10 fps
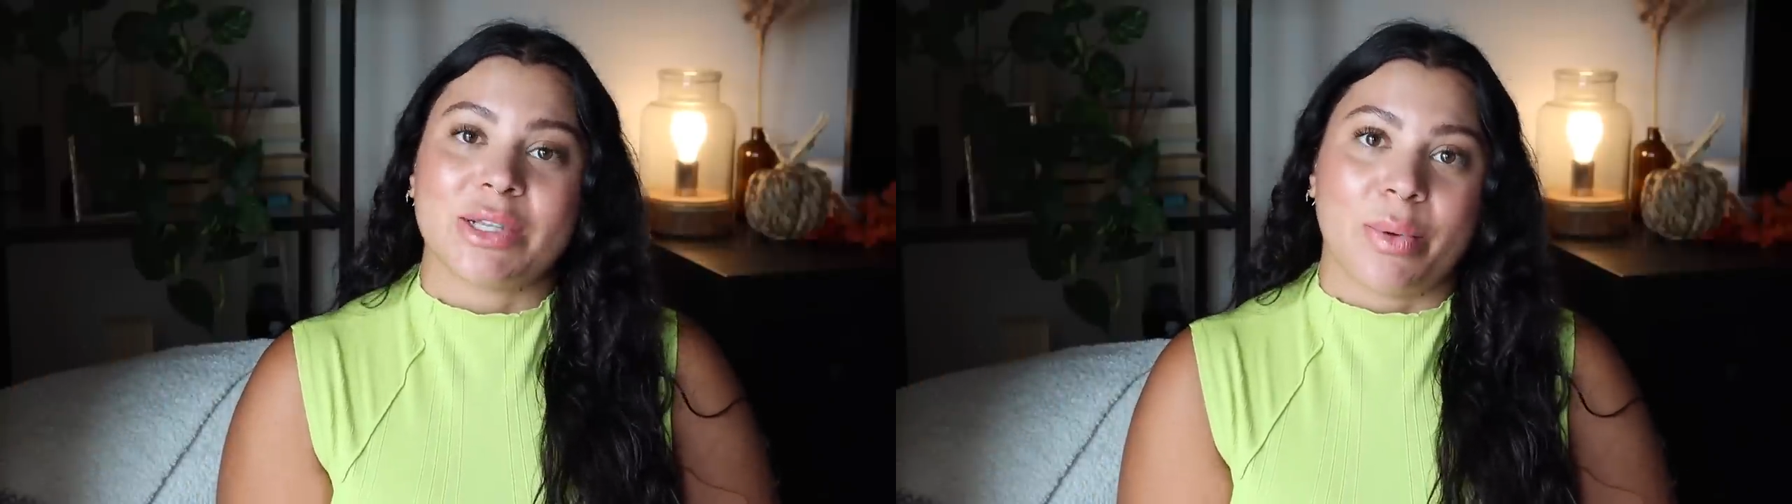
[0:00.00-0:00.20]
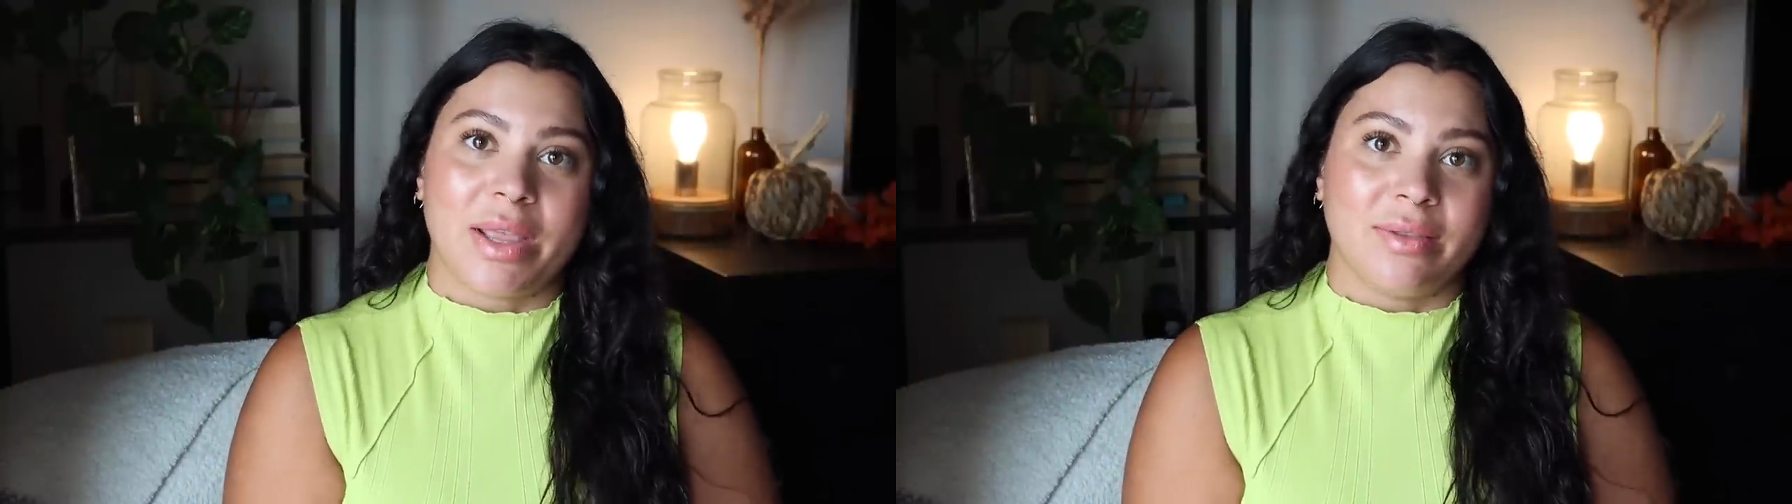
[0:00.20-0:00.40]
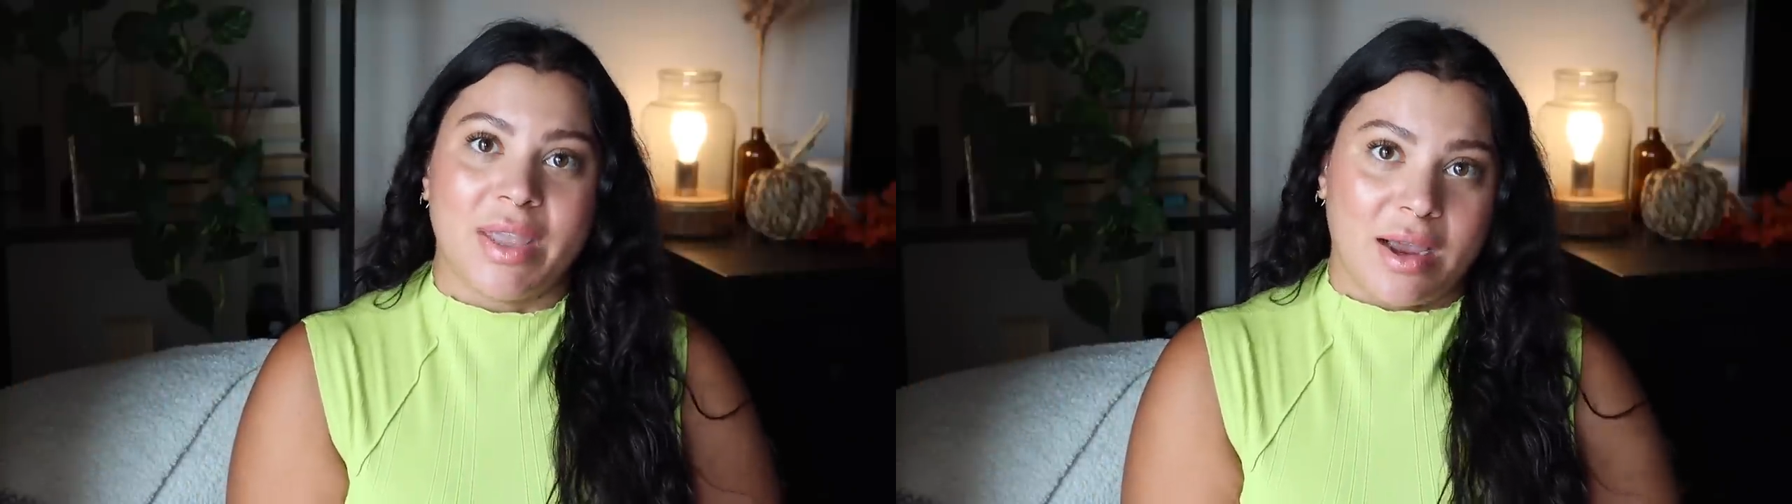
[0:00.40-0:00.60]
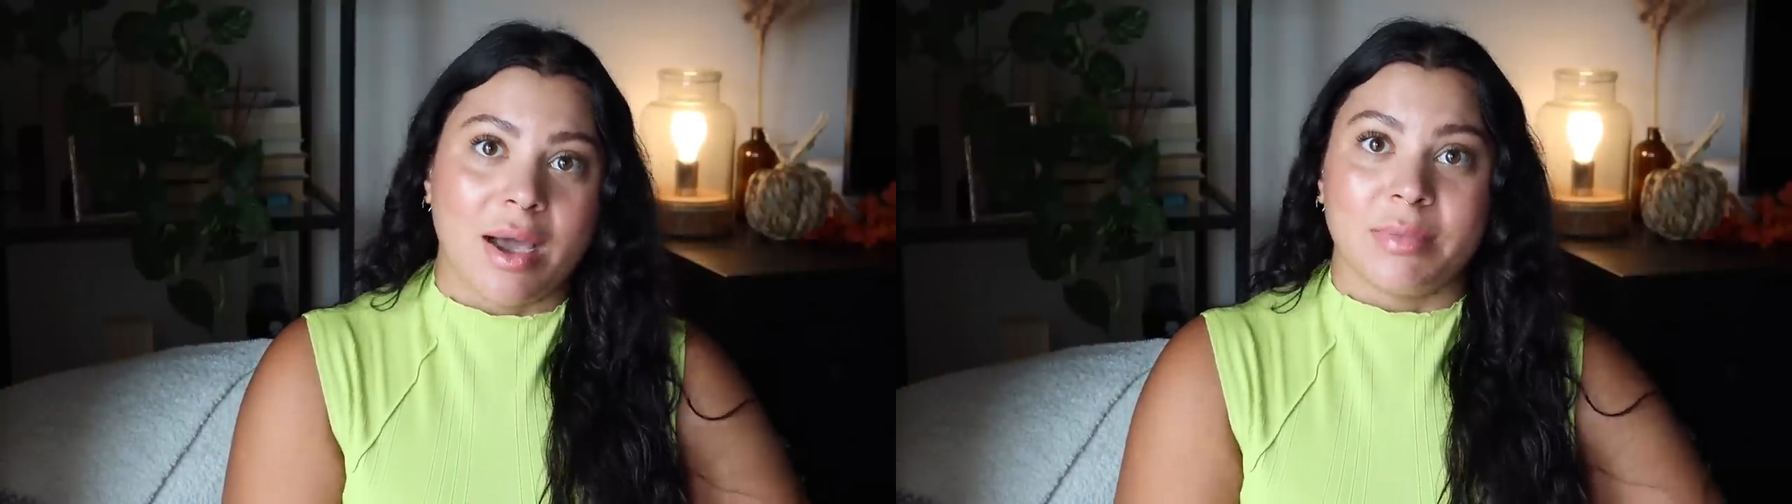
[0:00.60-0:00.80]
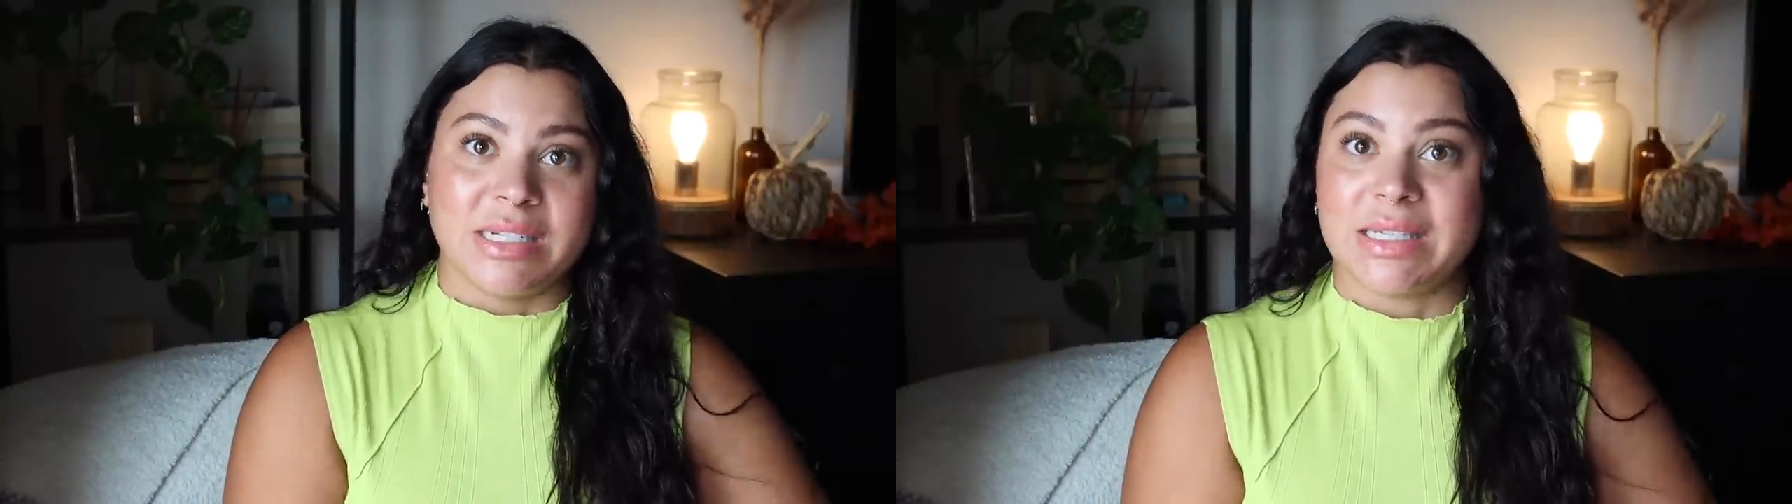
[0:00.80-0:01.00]
so when they
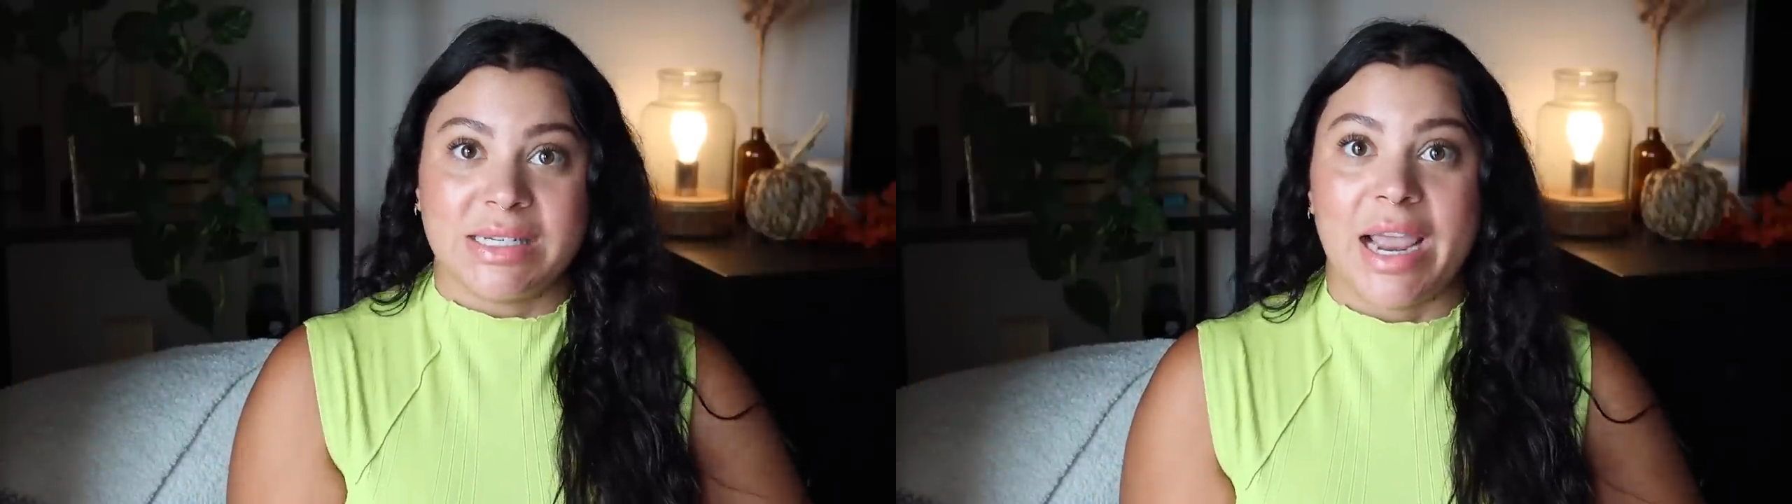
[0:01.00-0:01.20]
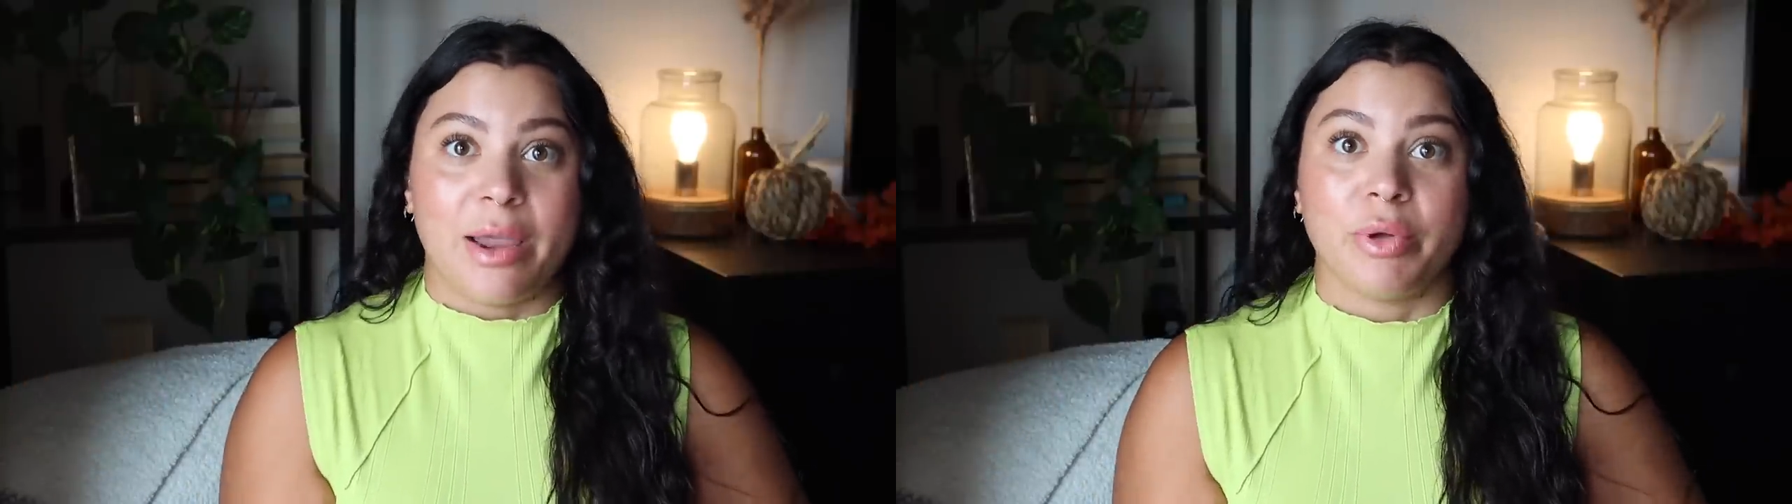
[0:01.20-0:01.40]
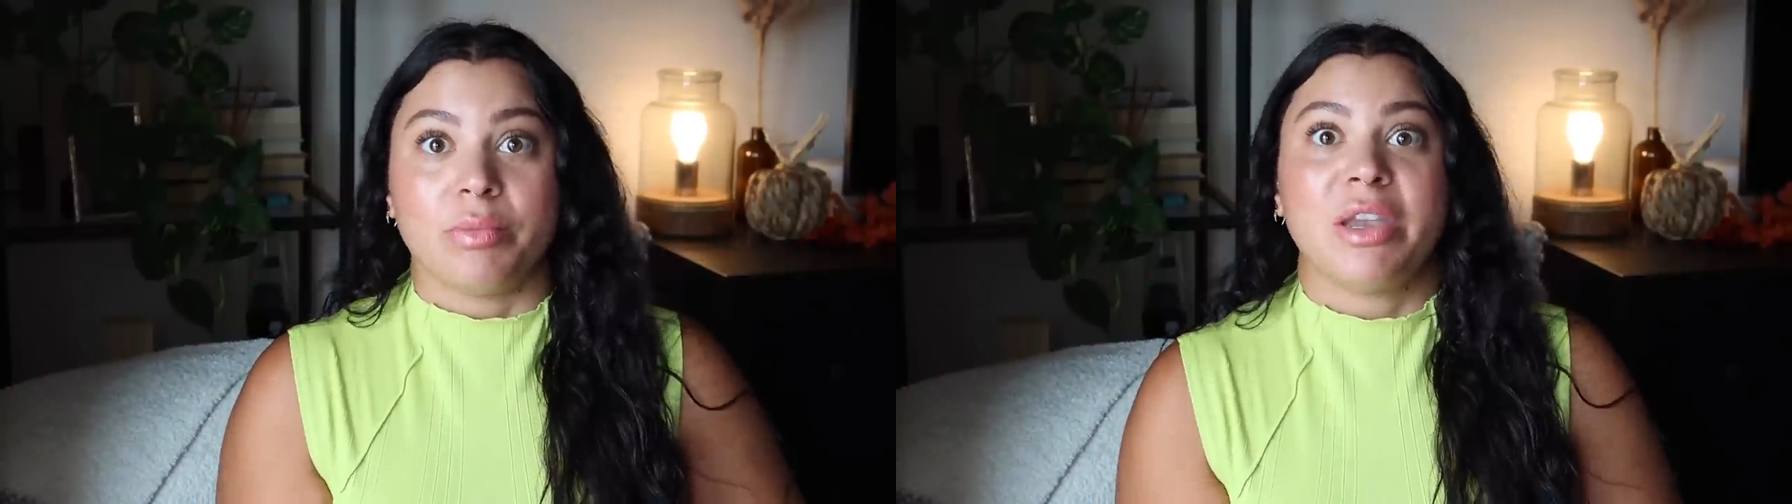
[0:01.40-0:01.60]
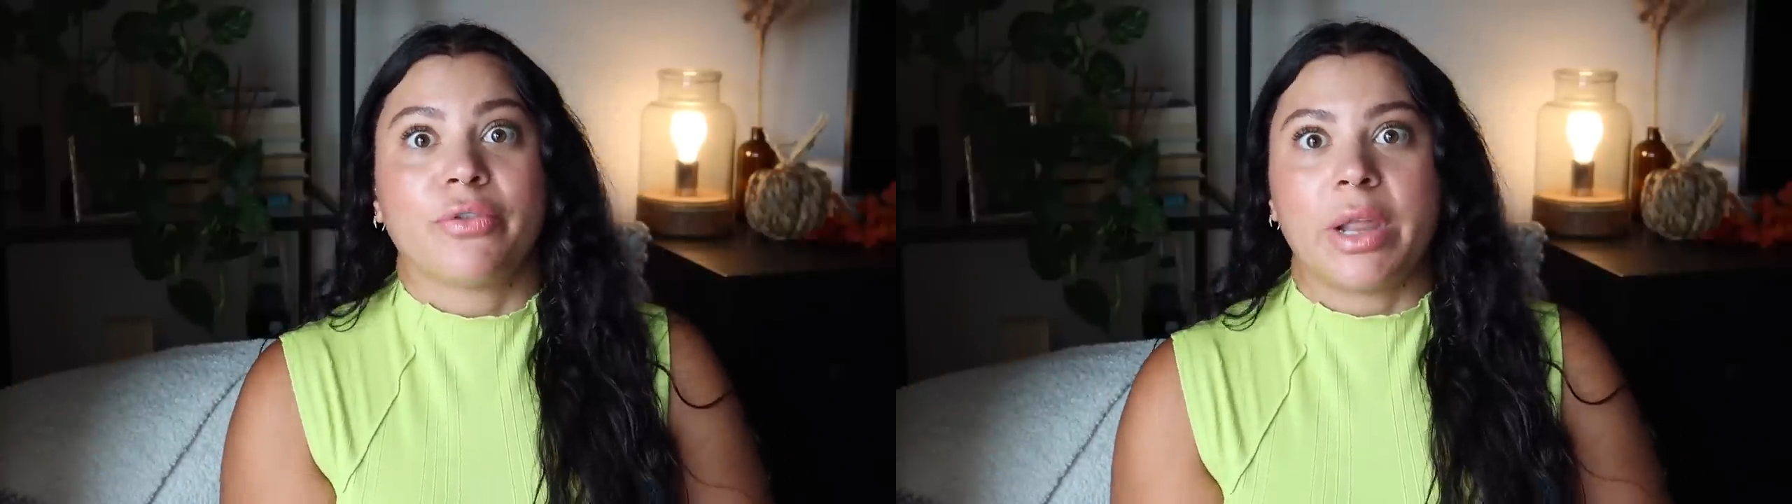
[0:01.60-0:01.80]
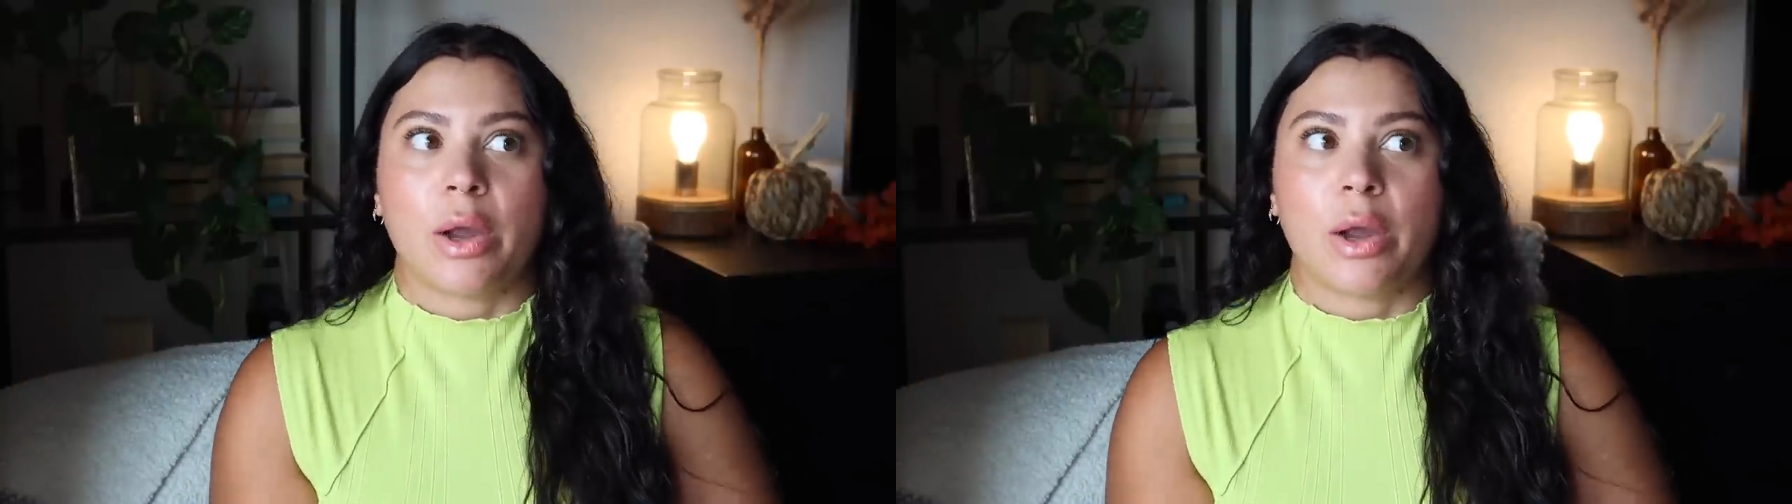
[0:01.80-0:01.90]
come and stay with me for